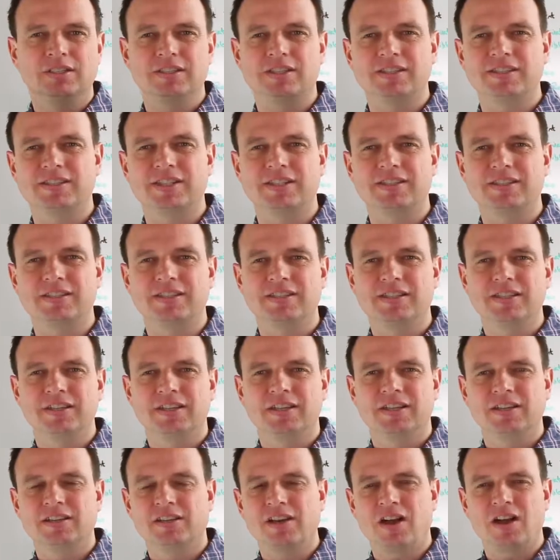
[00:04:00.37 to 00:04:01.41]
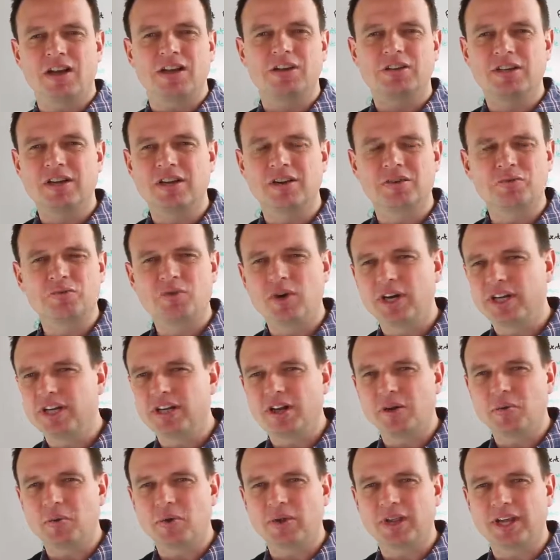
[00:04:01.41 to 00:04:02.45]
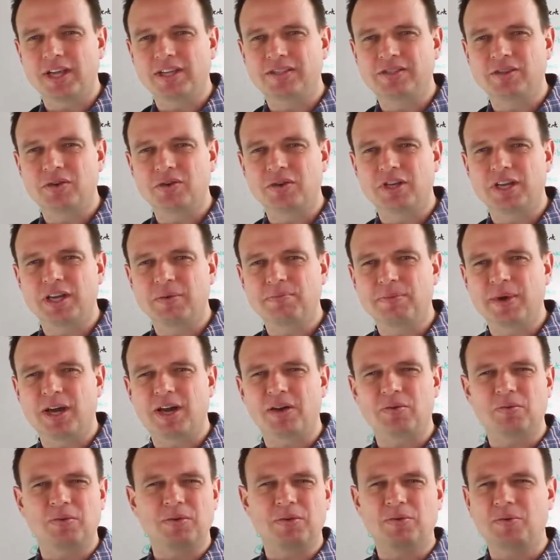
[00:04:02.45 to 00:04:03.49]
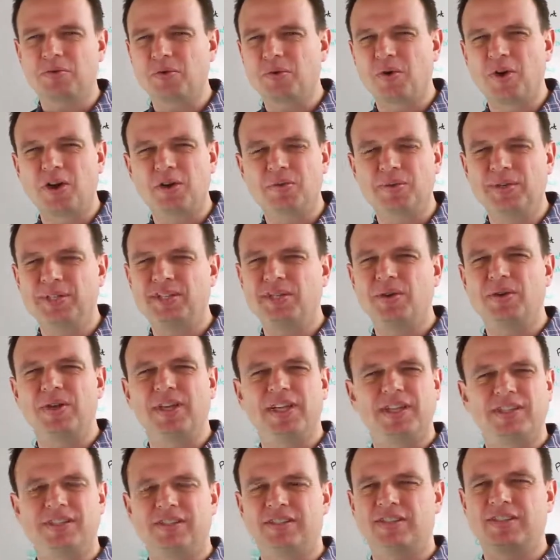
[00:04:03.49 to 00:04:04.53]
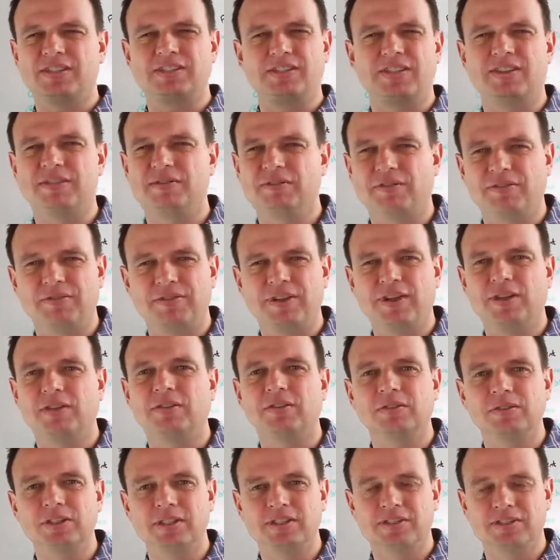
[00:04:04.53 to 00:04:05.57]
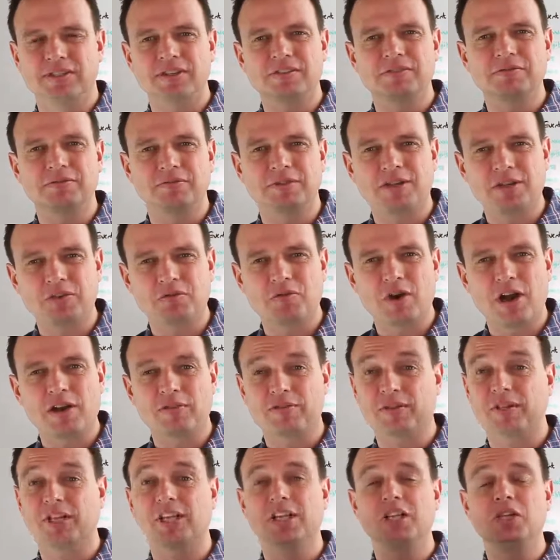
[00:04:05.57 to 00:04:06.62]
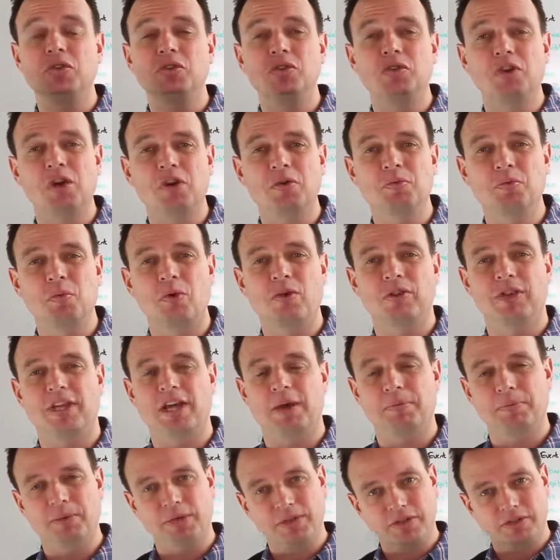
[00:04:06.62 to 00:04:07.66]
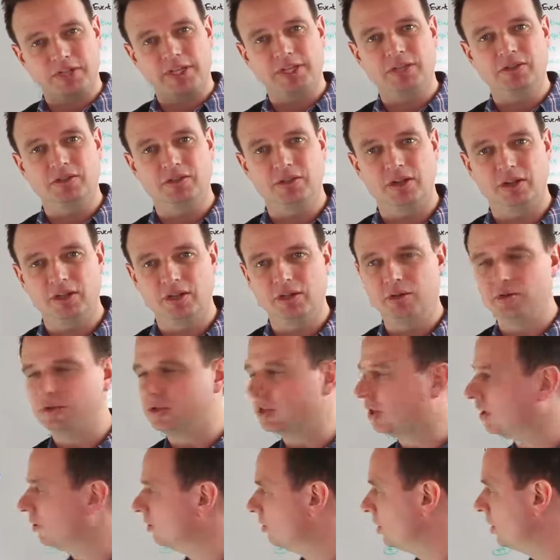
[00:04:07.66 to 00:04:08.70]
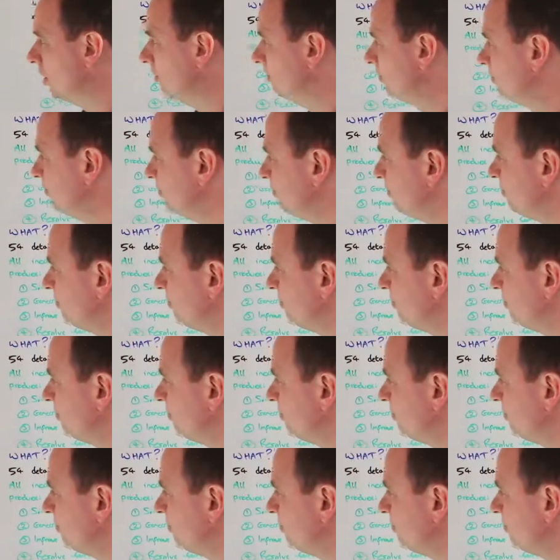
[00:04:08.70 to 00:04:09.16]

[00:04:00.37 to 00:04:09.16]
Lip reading: does this guy or girl really know what they're talking about? Why are we doing this? This doesn't feel relevant. And you don't want that, because then you start losing the room.